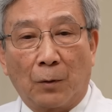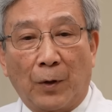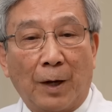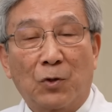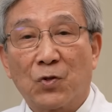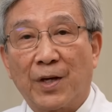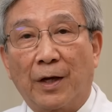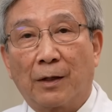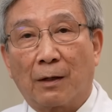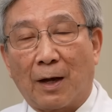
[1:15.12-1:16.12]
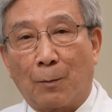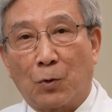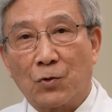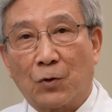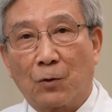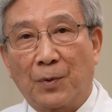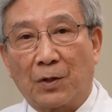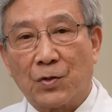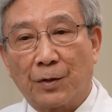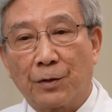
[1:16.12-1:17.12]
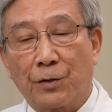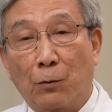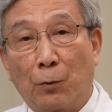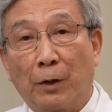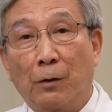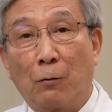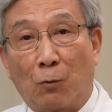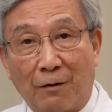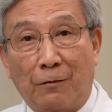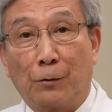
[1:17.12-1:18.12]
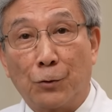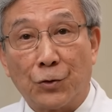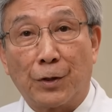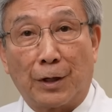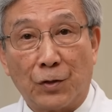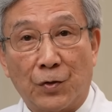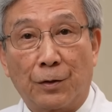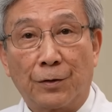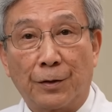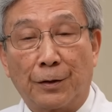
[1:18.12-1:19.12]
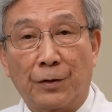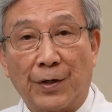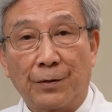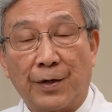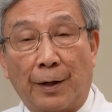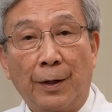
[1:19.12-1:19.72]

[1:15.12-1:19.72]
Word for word: We have to say that laparoscopic surgery really revolutionized surgery in the sense that